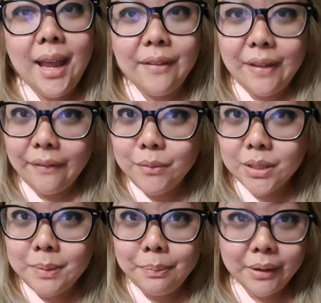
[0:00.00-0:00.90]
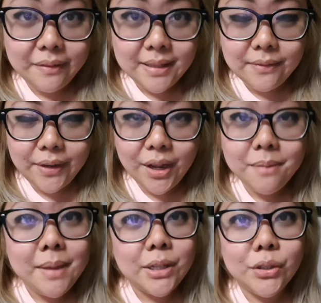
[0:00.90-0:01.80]
if you haven't watched my previous video,
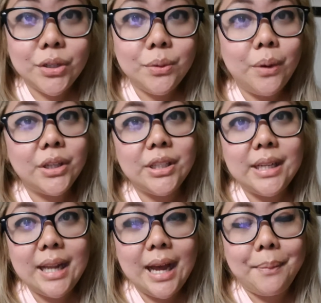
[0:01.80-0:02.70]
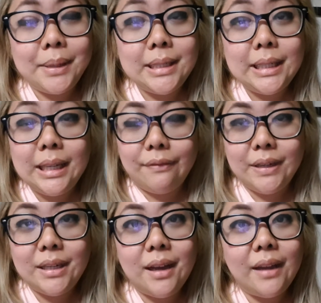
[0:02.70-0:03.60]
make sure you watch it. Um, I did a
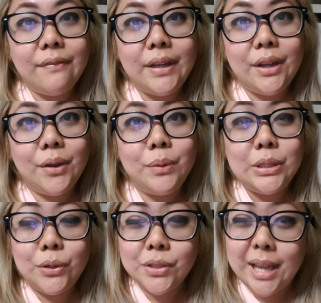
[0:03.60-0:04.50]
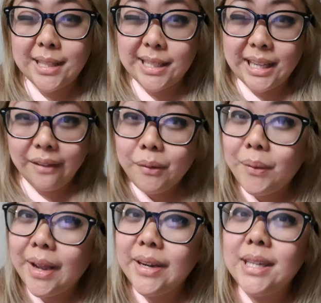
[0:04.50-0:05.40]
gifting guide video which also has a
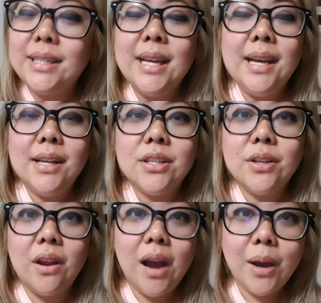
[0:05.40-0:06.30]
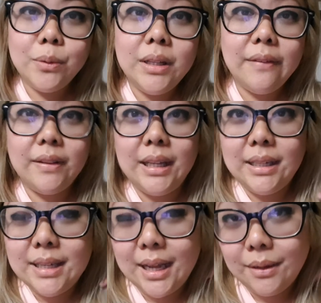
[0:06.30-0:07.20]
giveaway on it. So I will leave a
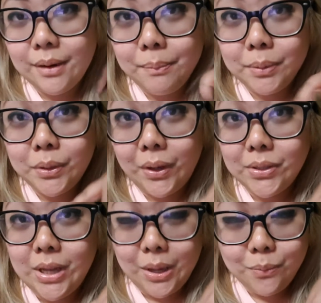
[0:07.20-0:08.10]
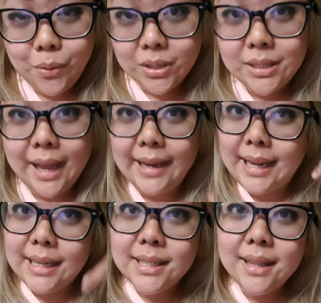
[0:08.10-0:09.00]
link down below so you can watch that and
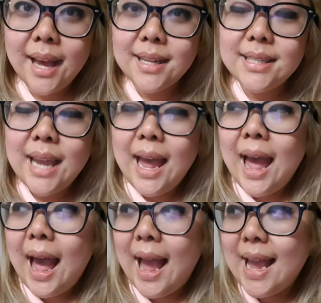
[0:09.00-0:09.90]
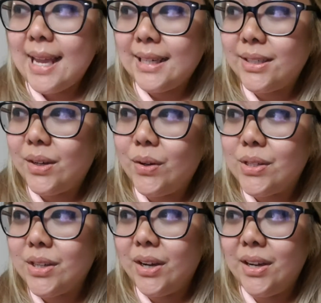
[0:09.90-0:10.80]
enter that. And
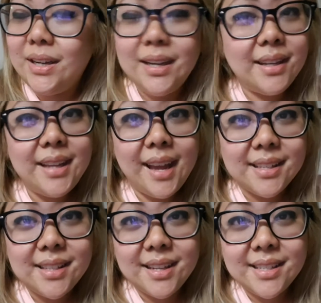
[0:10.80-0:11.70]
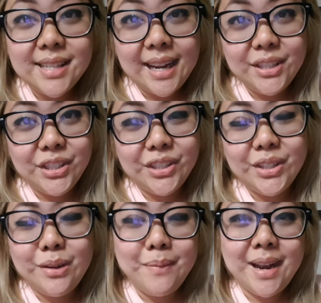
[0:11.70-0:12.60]
also, yeah, so stay tuned
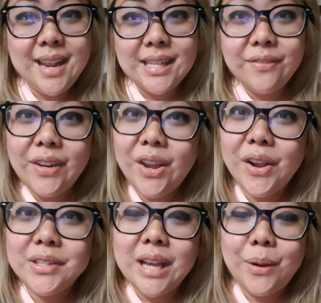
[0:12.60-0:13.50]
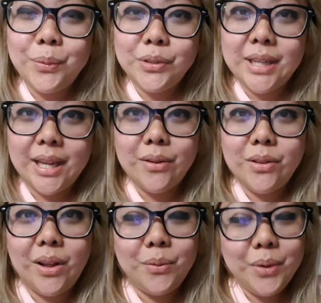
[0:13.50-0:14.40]
to my next video because I will take you
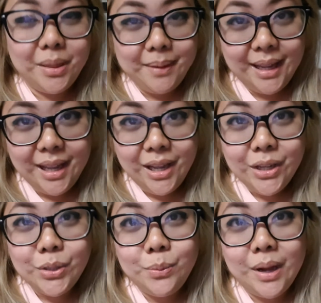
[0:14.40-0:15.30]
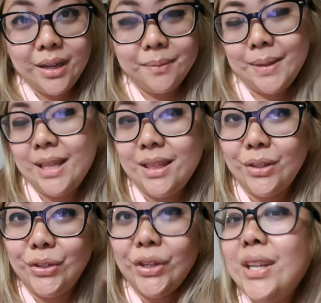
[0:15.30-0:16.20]
along with me to welcome in the
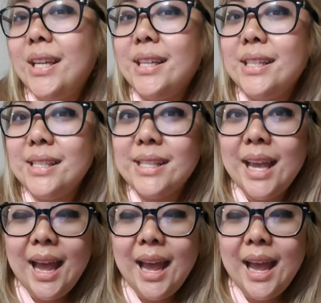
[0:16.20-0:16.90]
New Year's